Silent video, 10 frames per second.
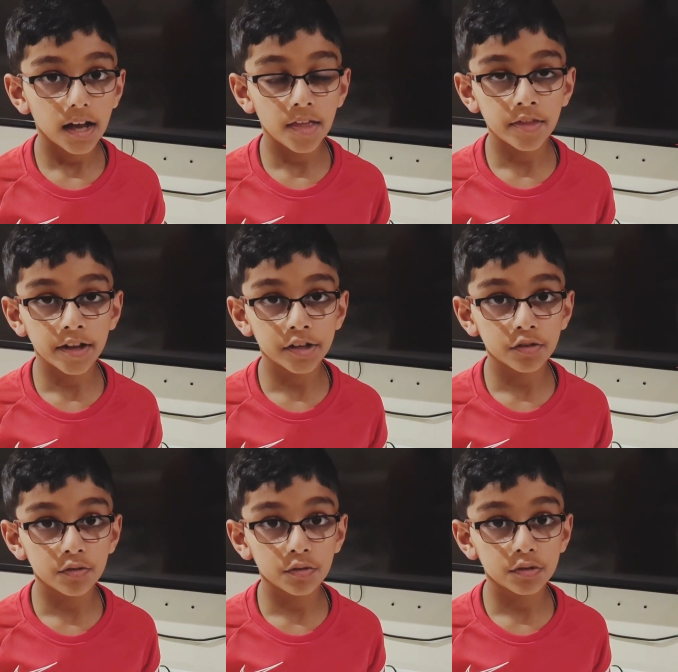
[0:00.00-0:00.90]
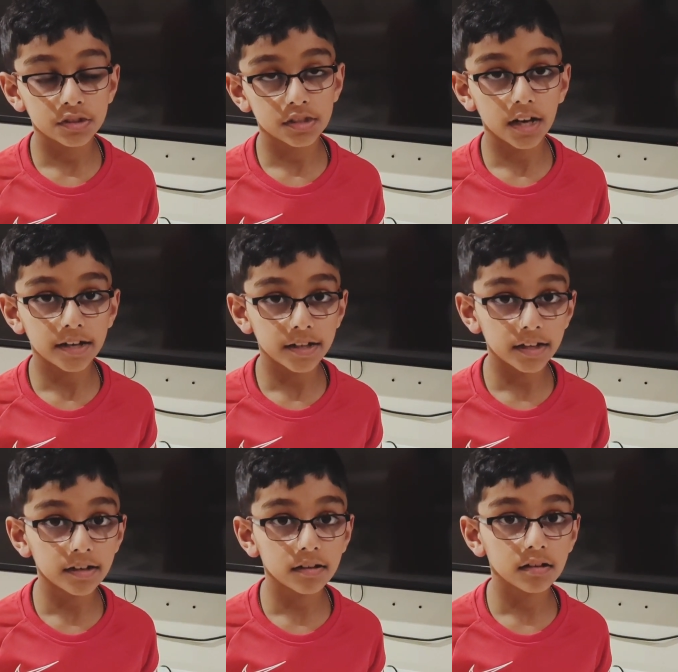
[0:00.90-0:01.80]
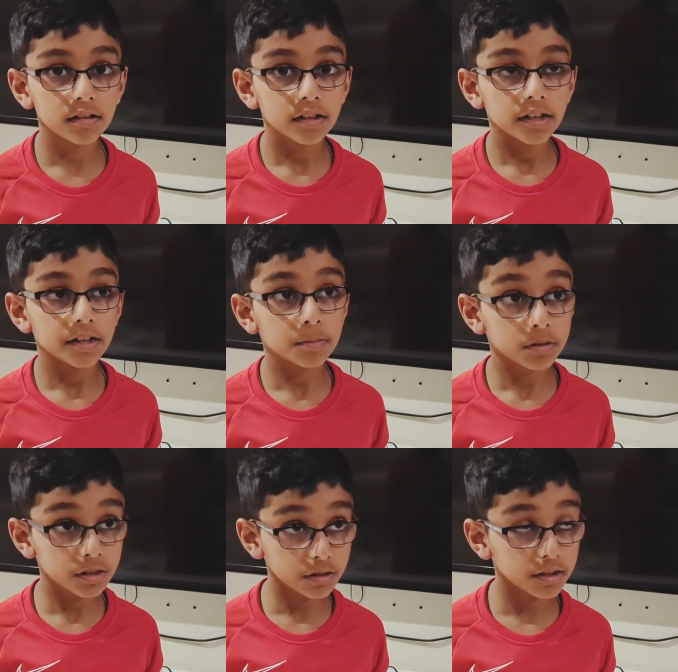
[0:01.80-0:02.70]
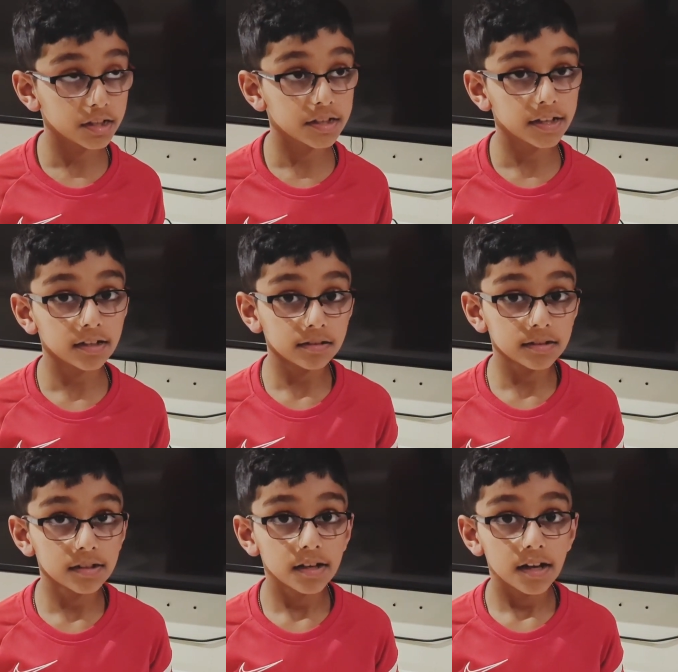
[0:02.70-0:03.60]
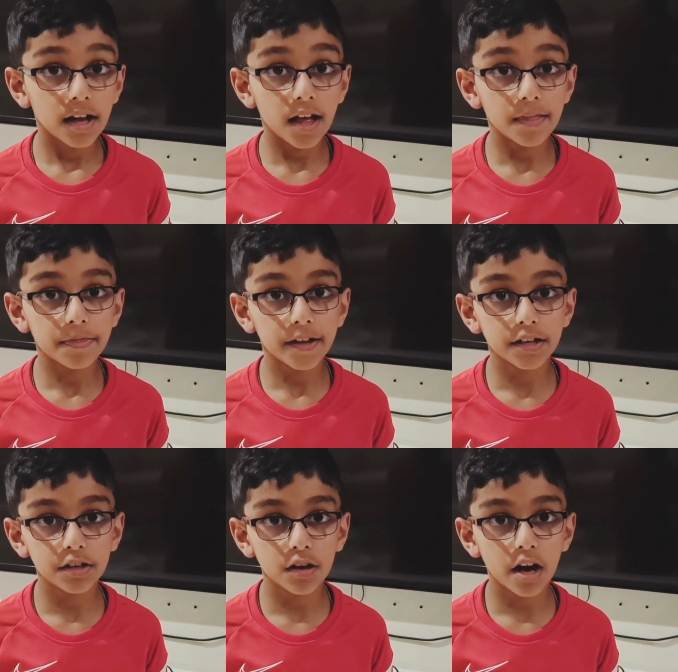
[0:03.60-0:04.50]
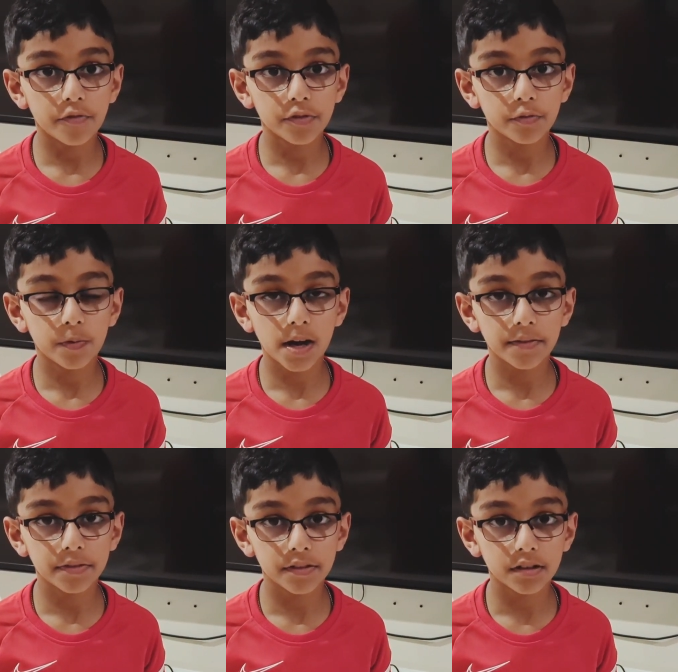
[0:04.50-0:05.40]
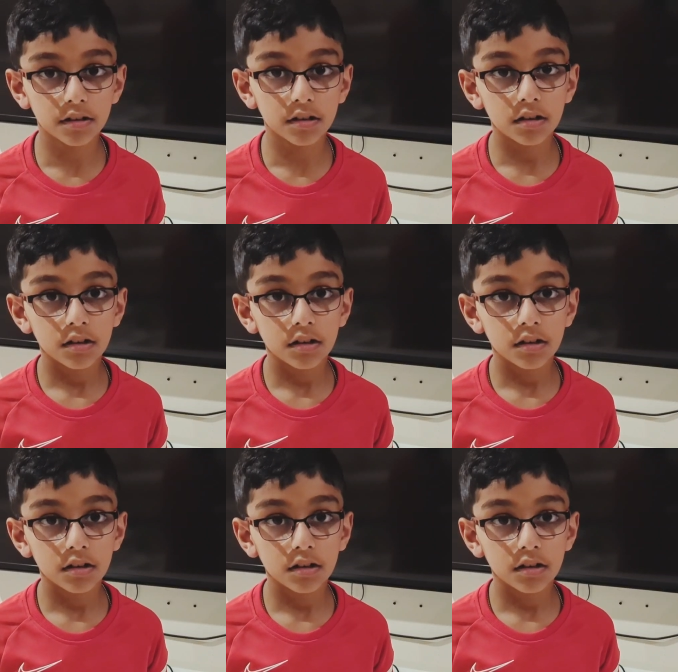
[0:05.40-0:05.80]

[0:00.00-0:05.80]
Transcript: and then you sign in, input your details, and then you have to find the